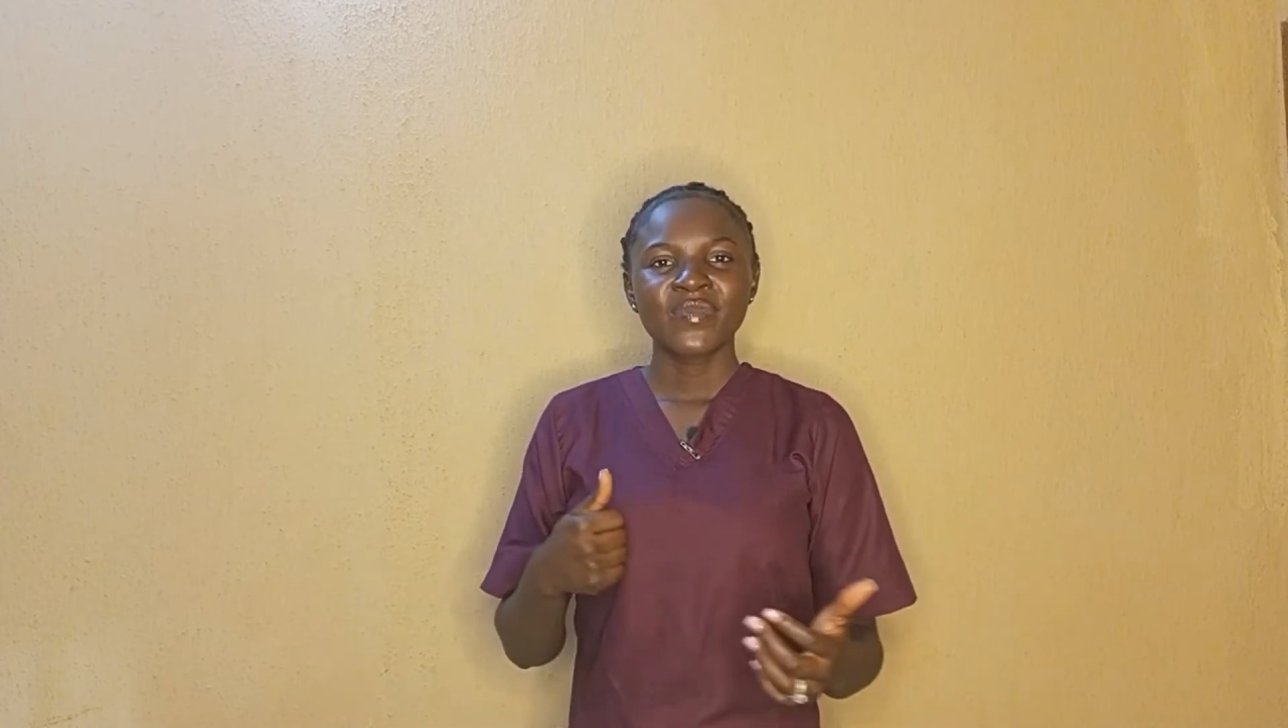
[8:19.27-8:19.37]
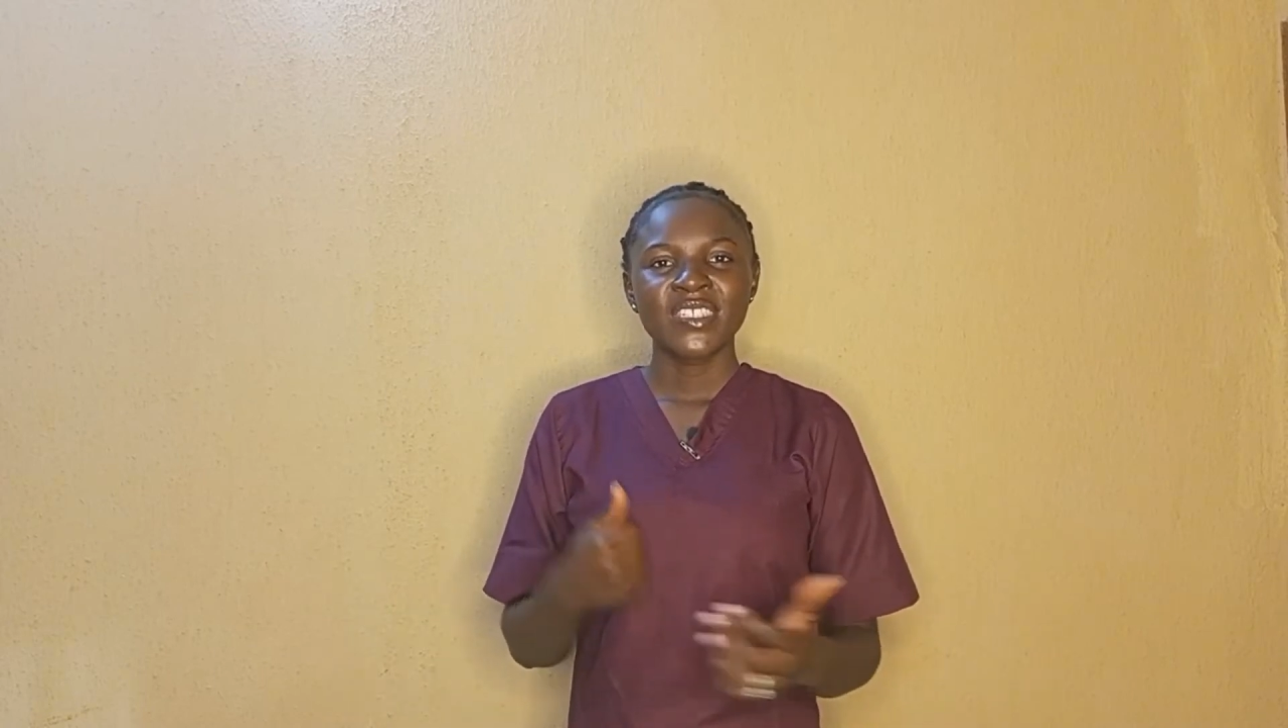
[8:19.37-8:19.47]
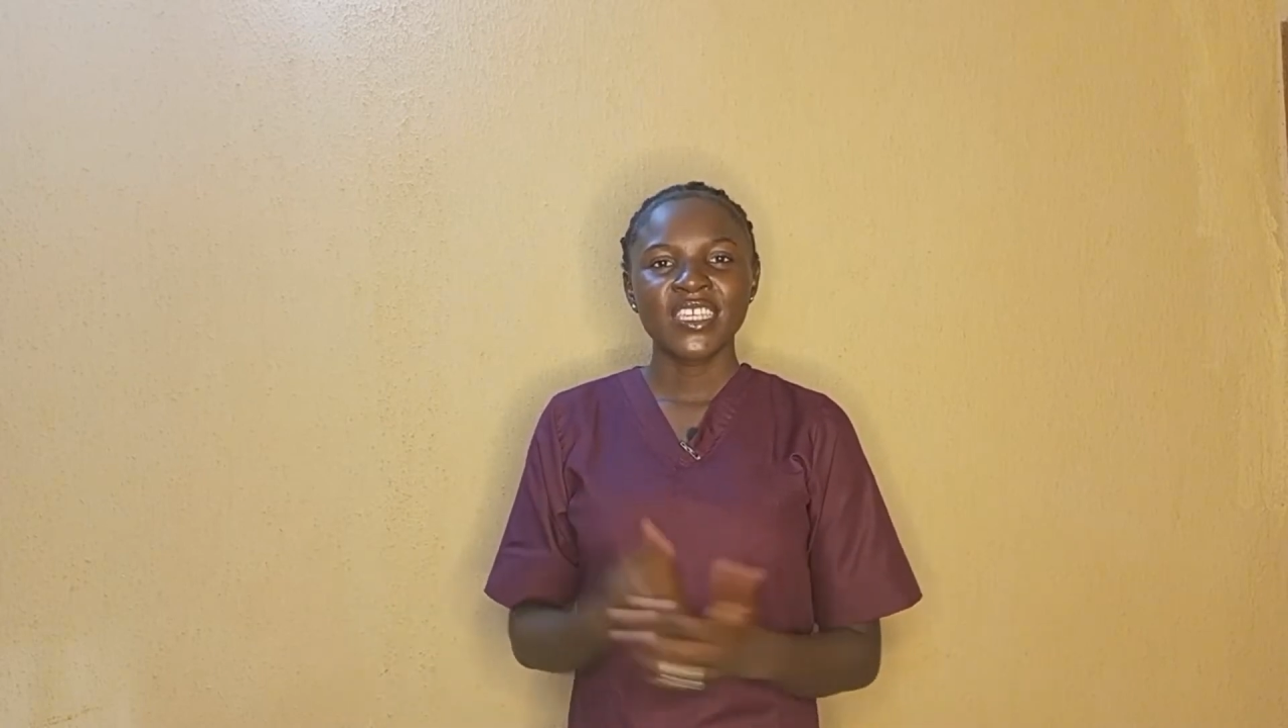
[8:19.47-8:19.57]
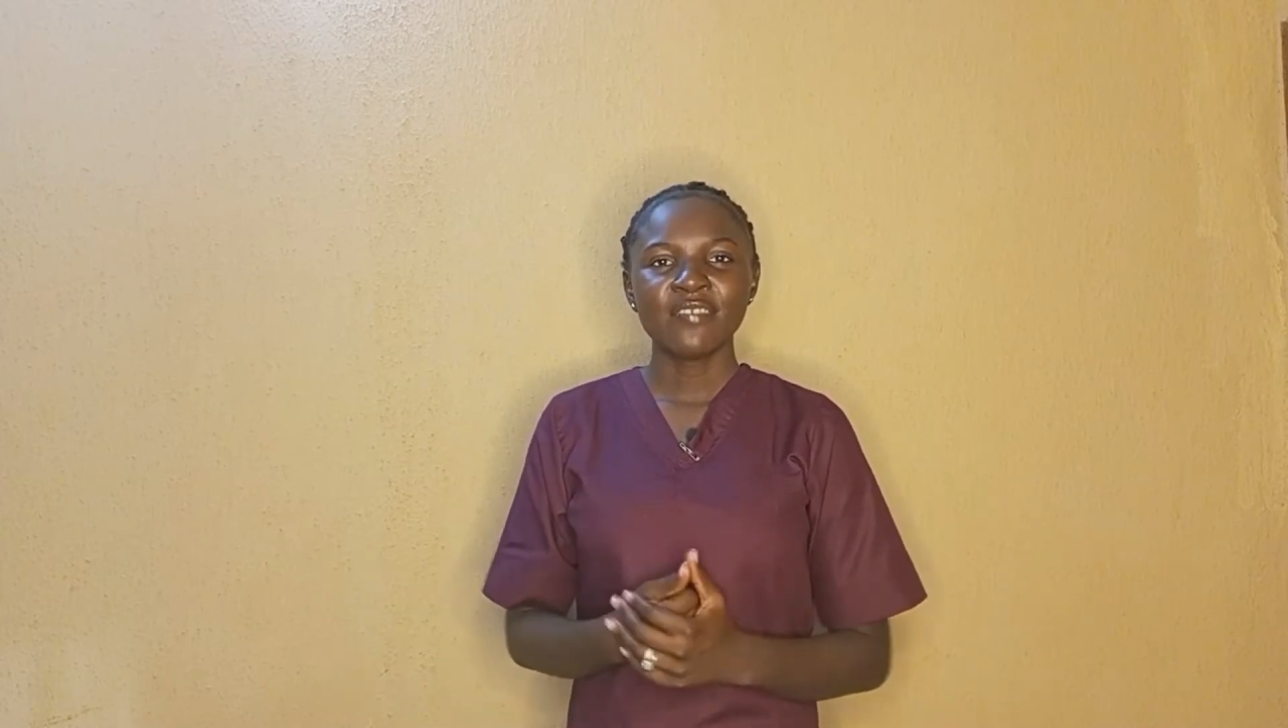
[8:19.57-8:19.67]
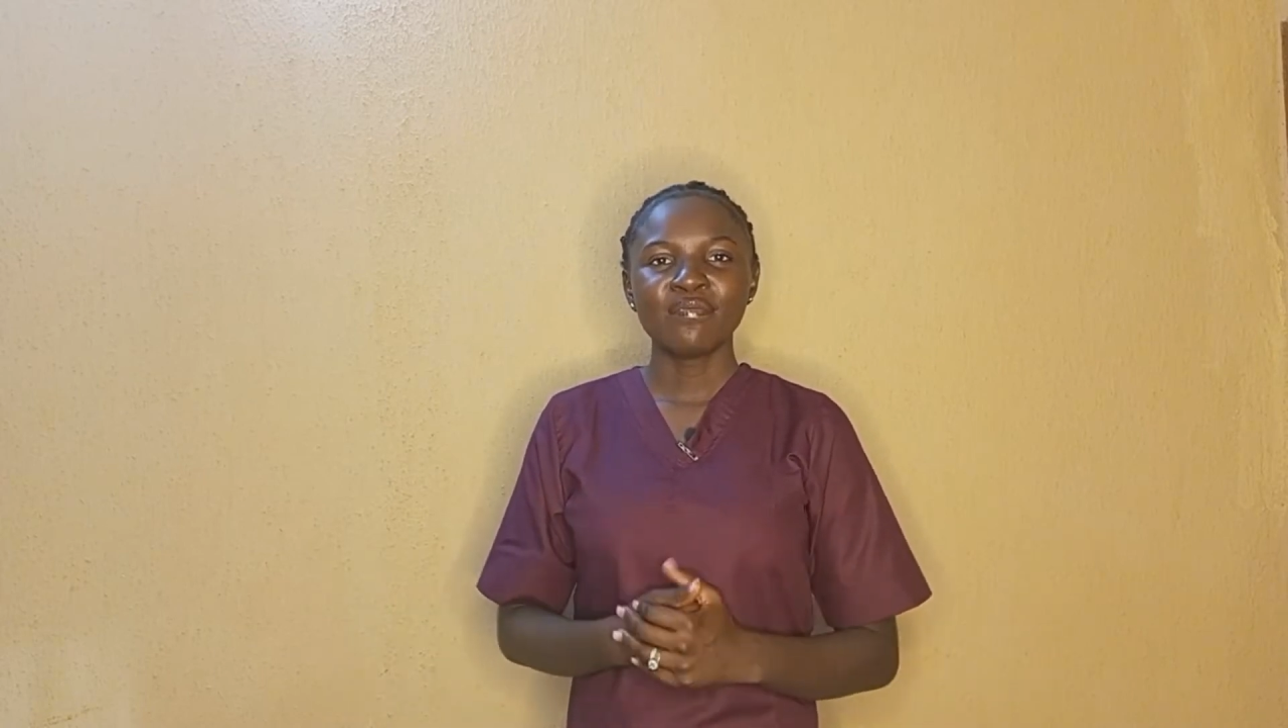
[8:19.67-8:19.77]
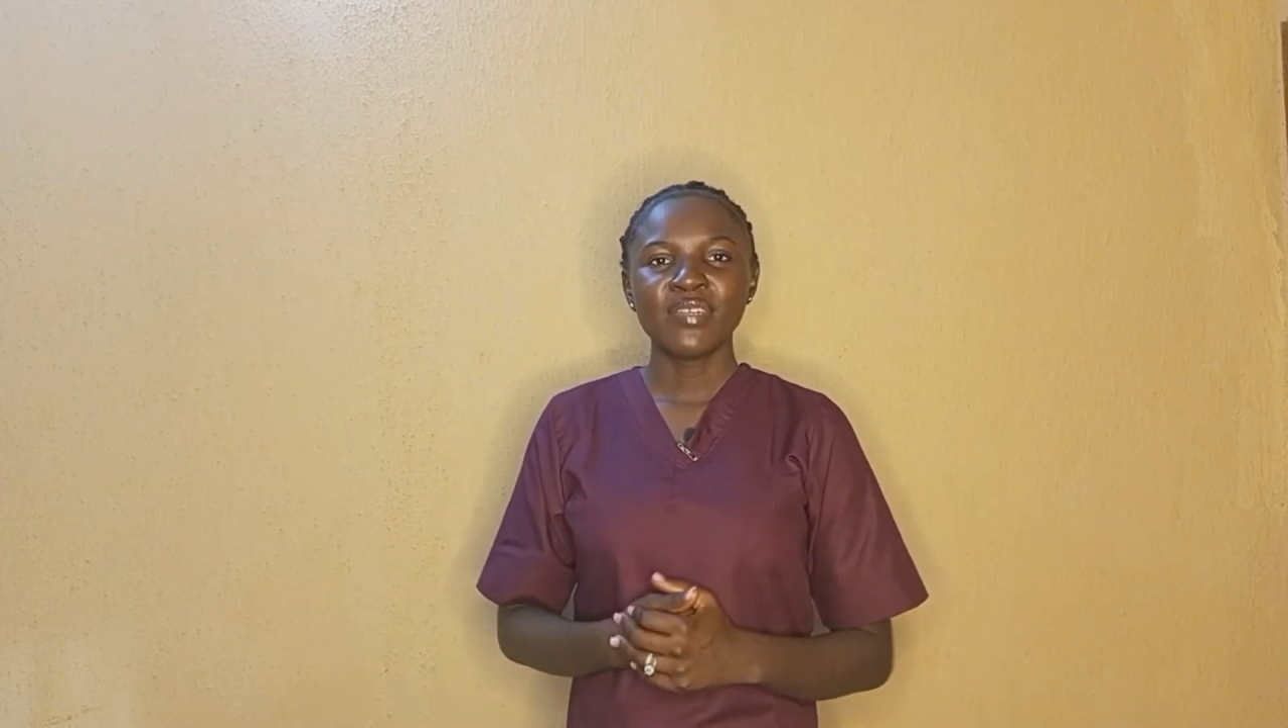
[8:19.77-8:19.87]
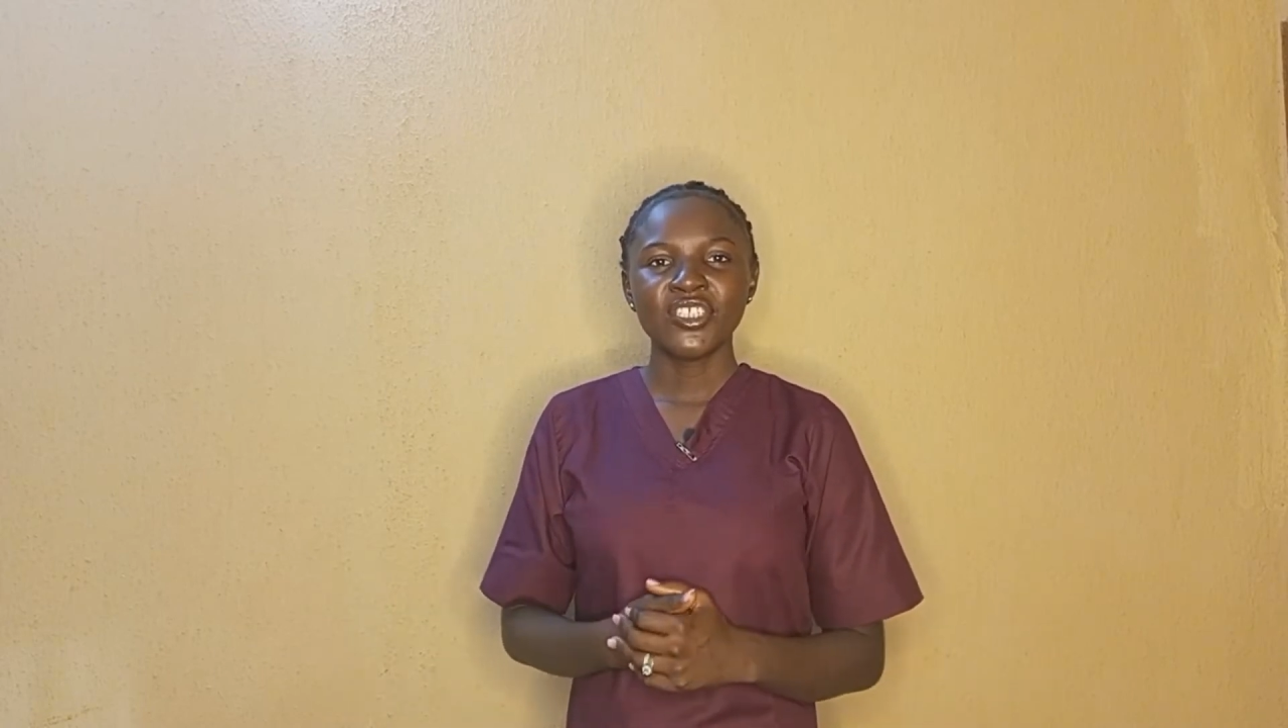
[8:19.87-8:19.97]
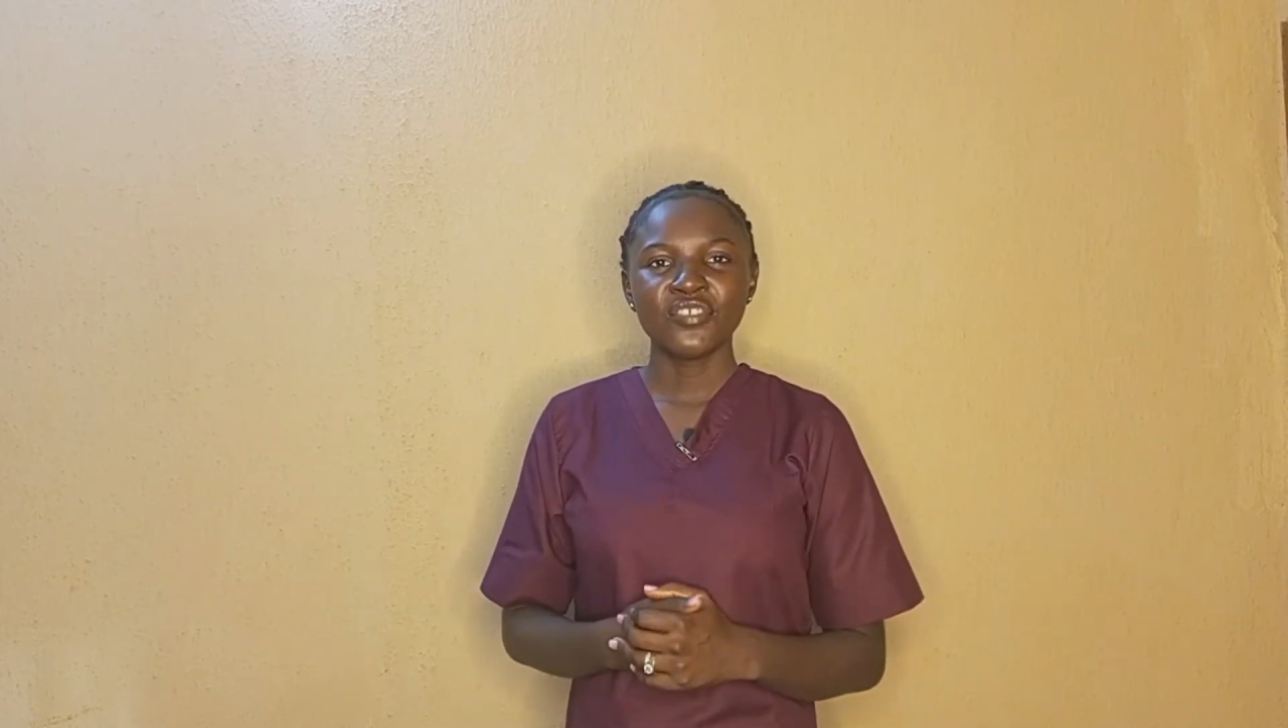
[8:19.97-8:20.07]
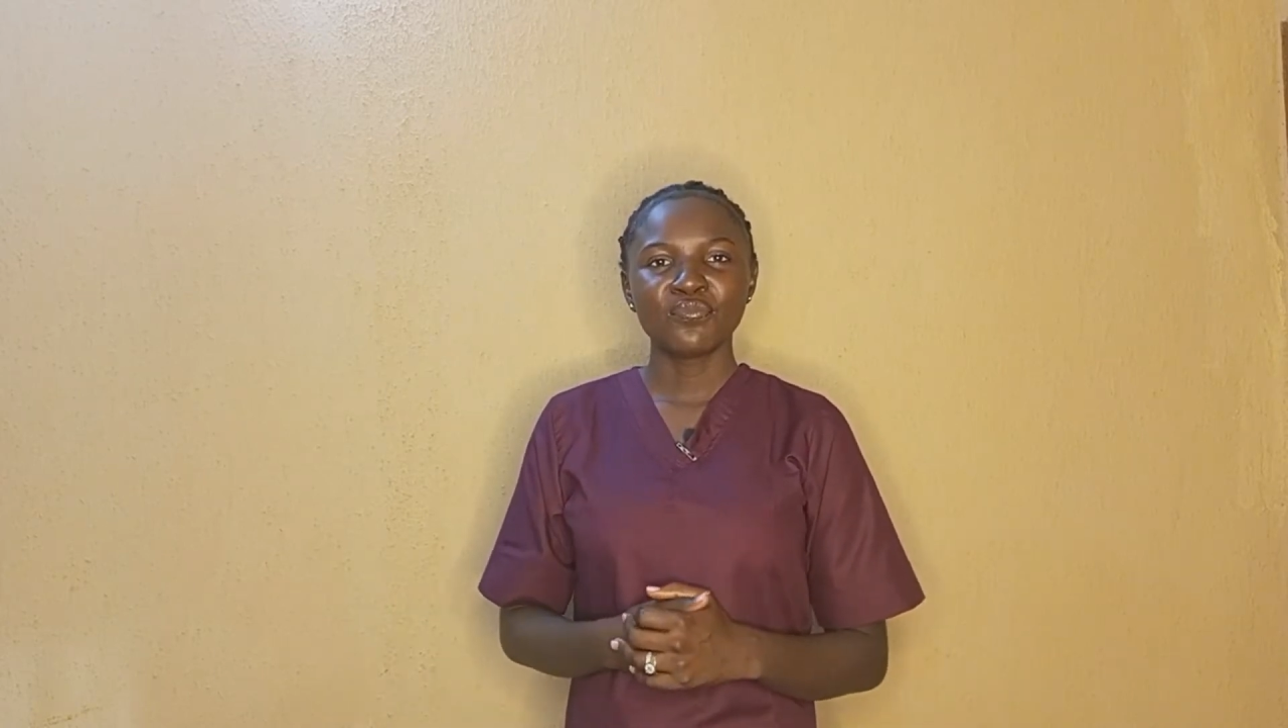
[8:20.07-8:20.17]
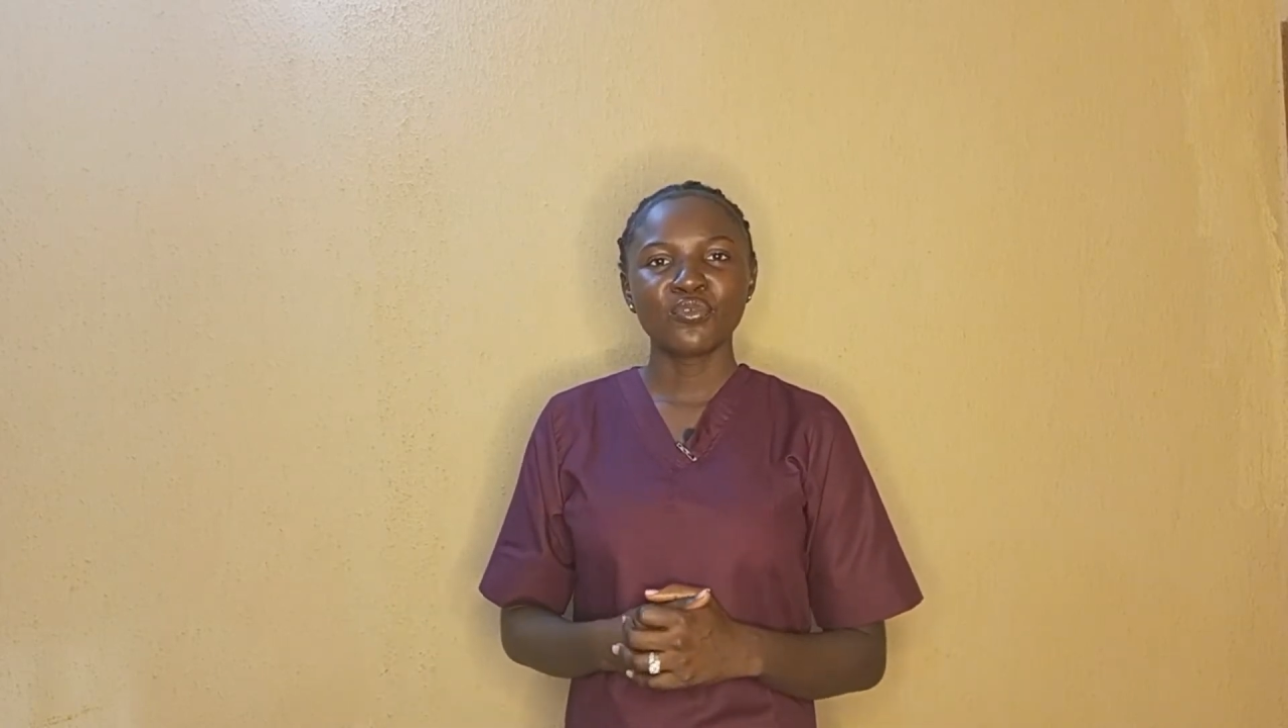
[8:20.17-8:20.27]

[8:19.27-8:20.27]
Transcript: skin bleaching